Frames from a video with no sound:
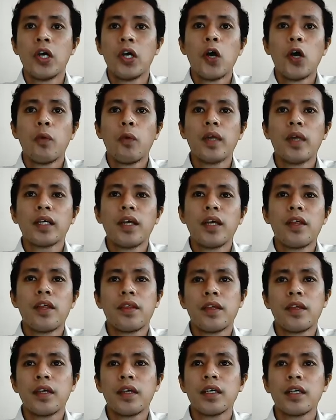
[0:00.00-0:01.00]
one can
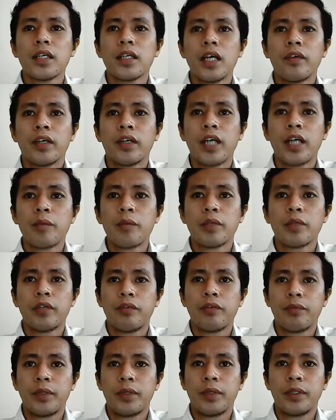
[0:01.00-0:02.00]
think of a game
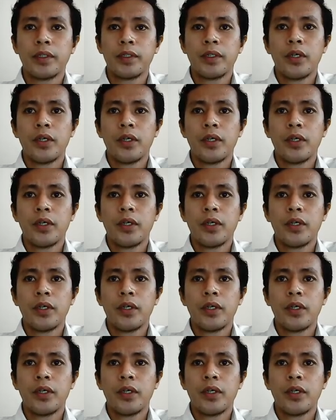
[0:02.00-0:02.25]
developer